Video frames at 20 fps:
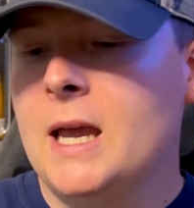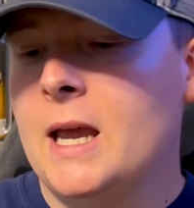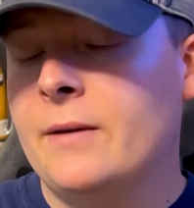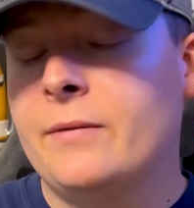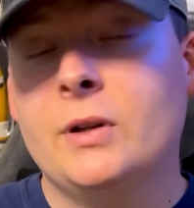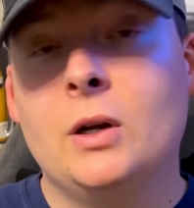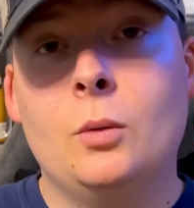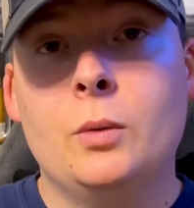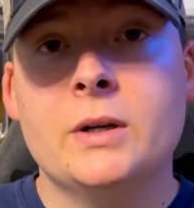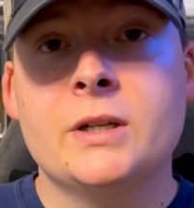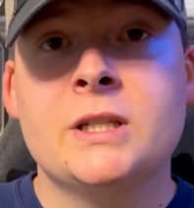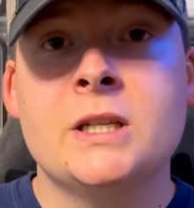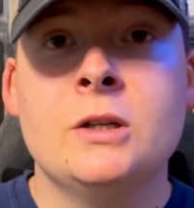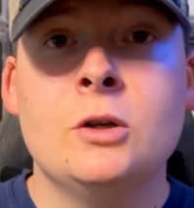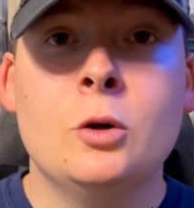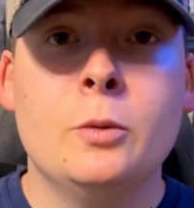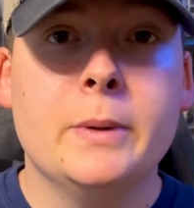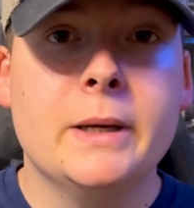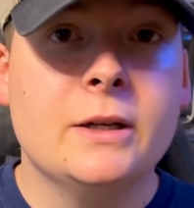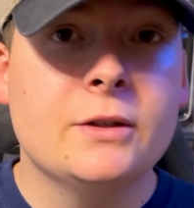If you don't want to see
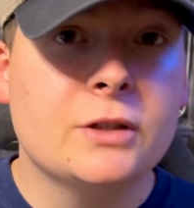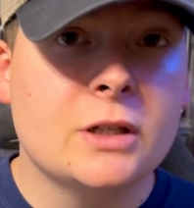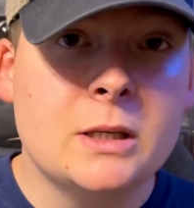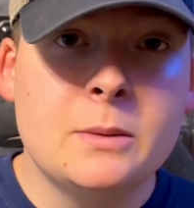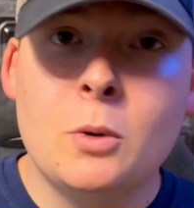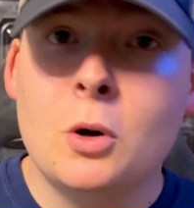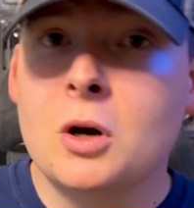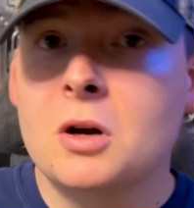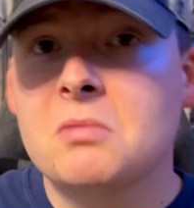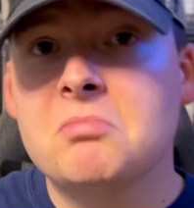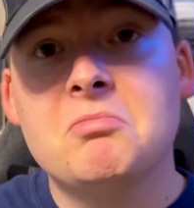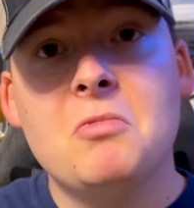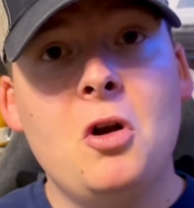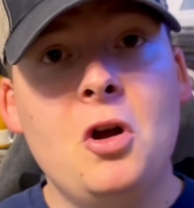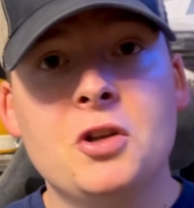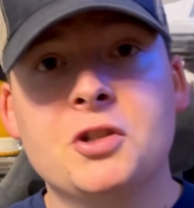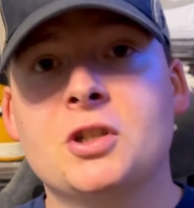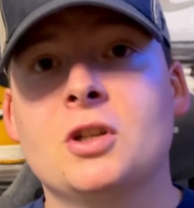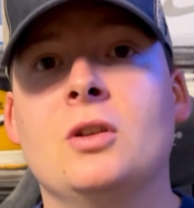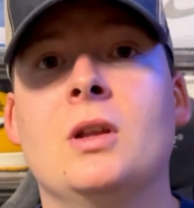New Balance anymore,
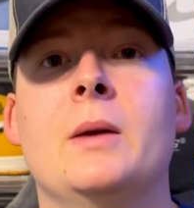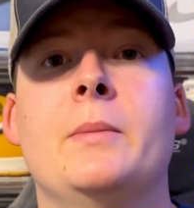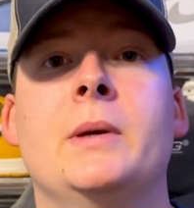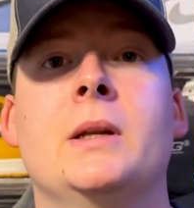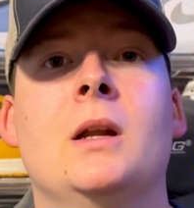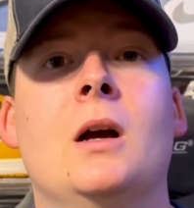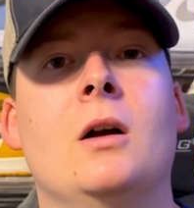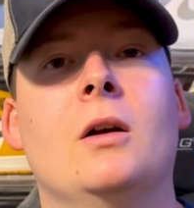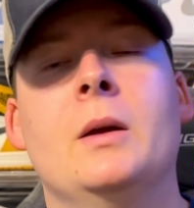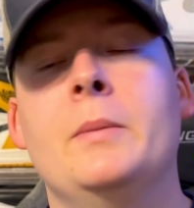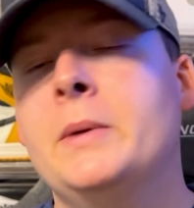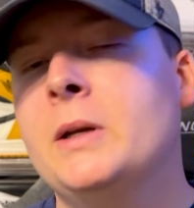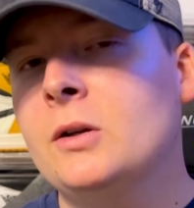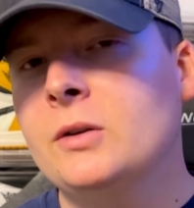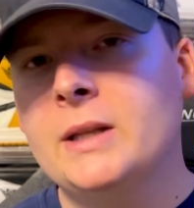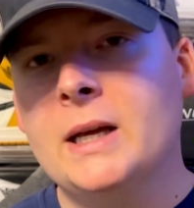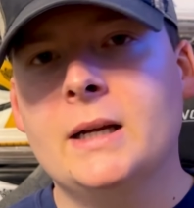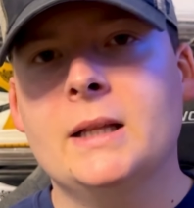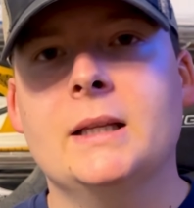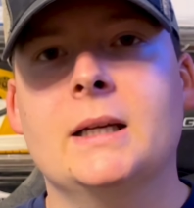also let me know. Let me know
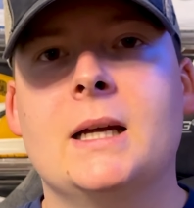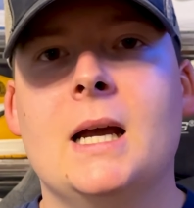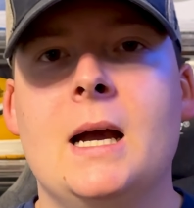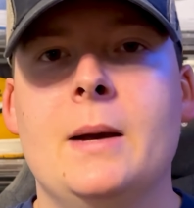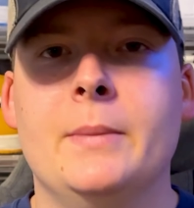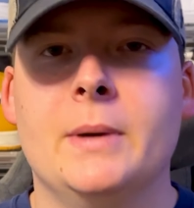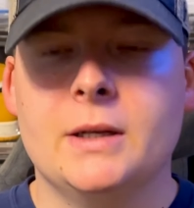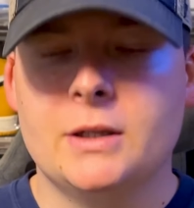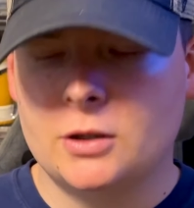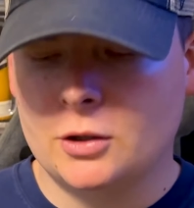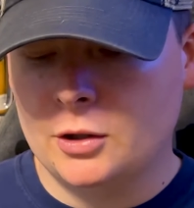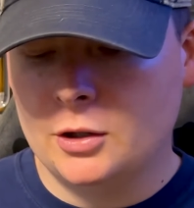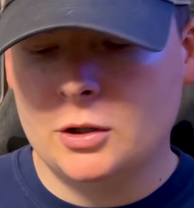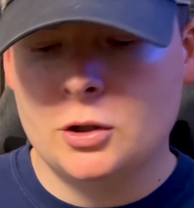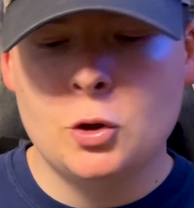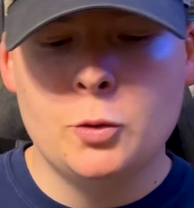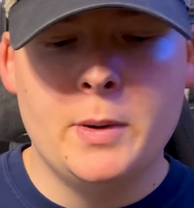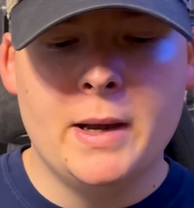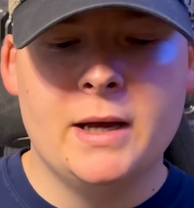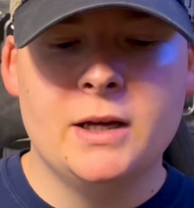down in the comments. Are you a
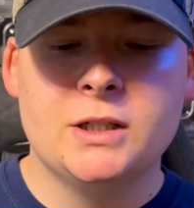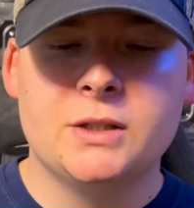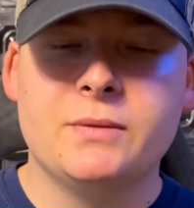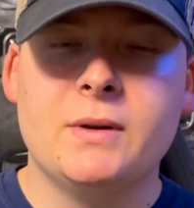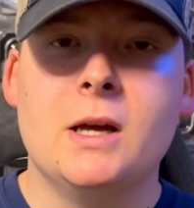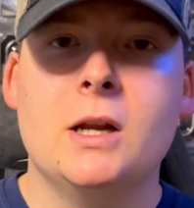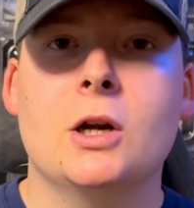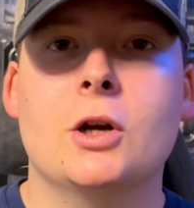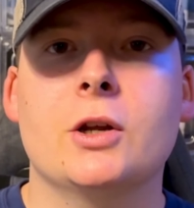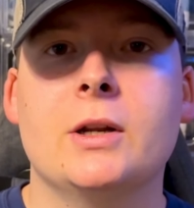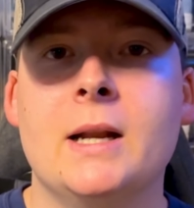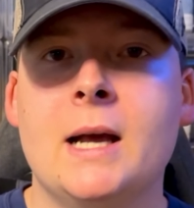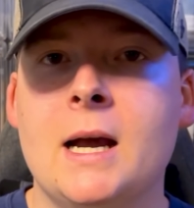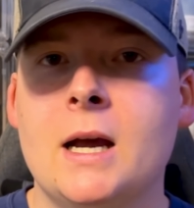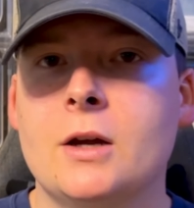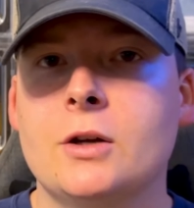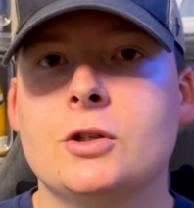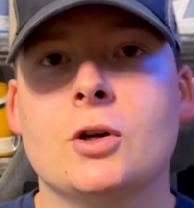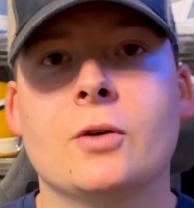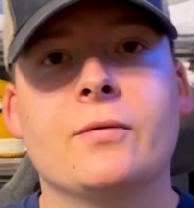New Balance fan? Are you
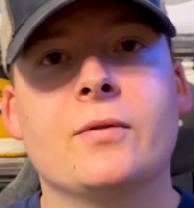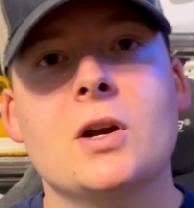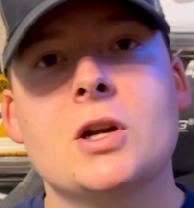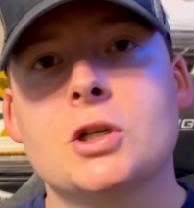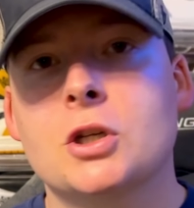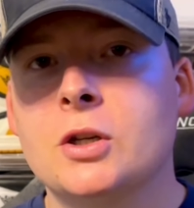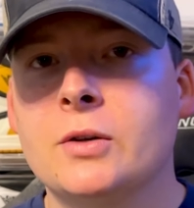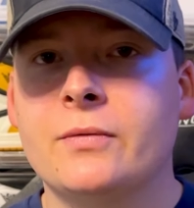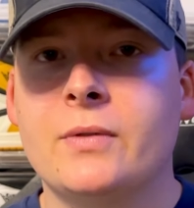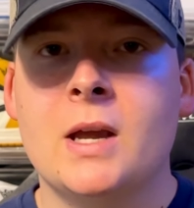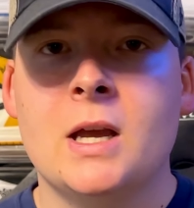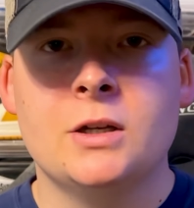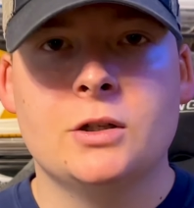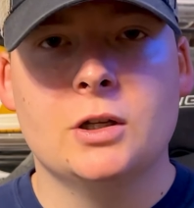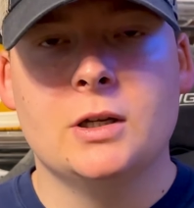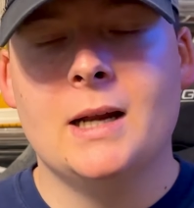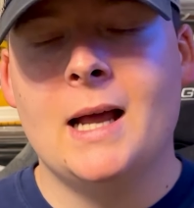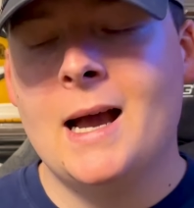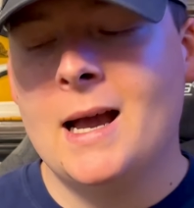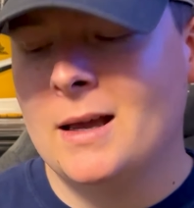not? Are you Joe Fresh Good fans?
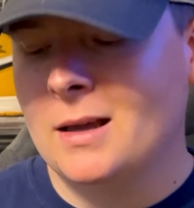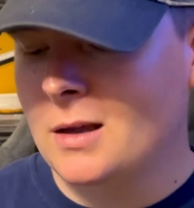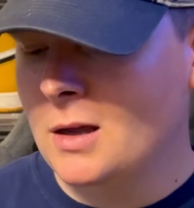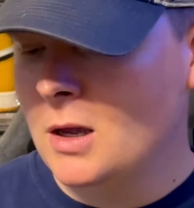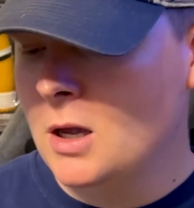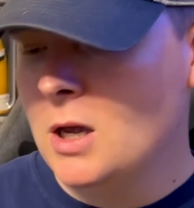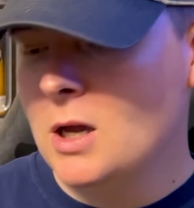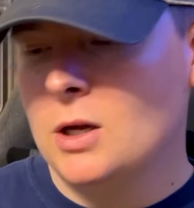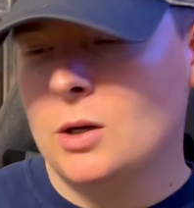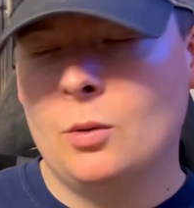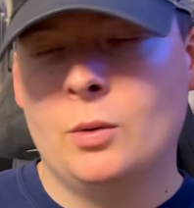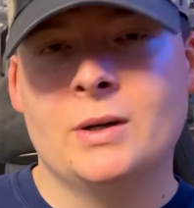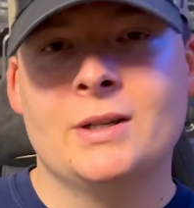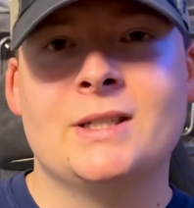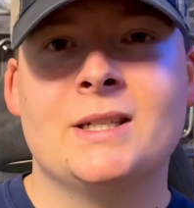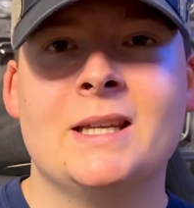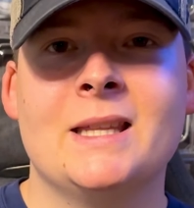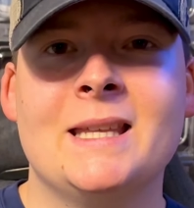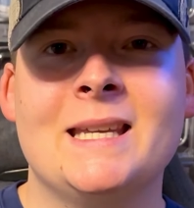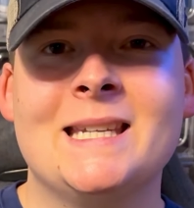Are you not? You want to
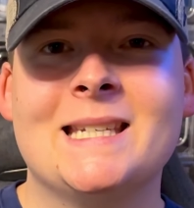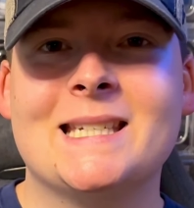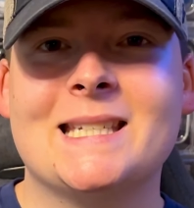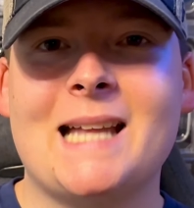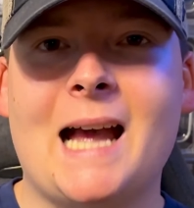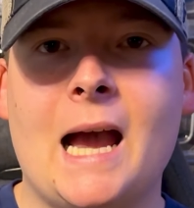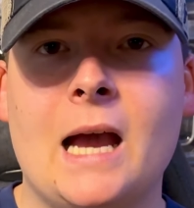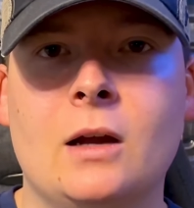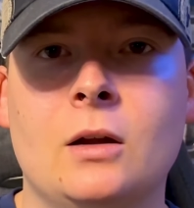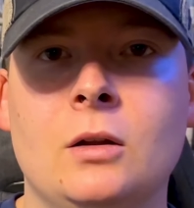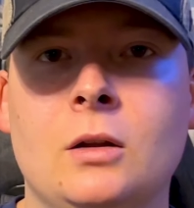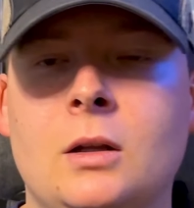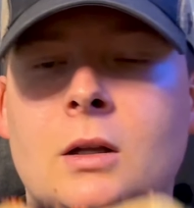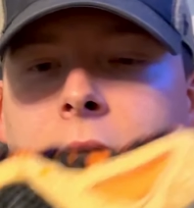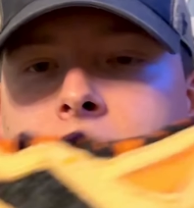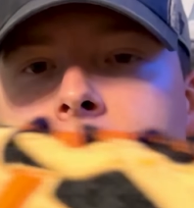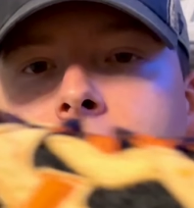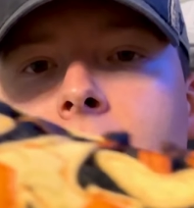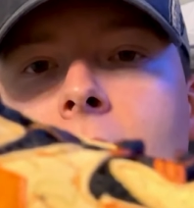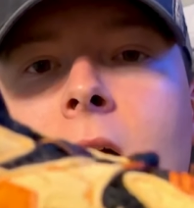see these style
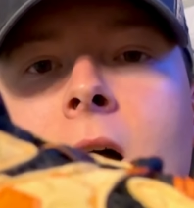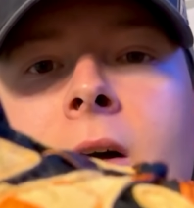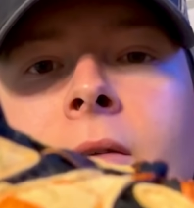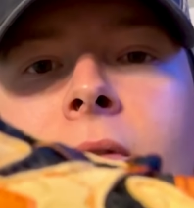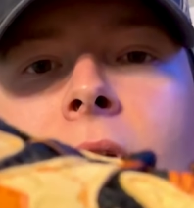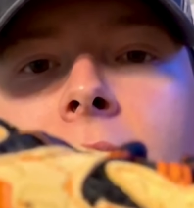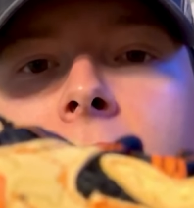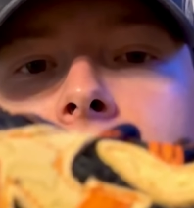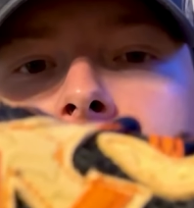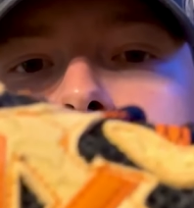of uh,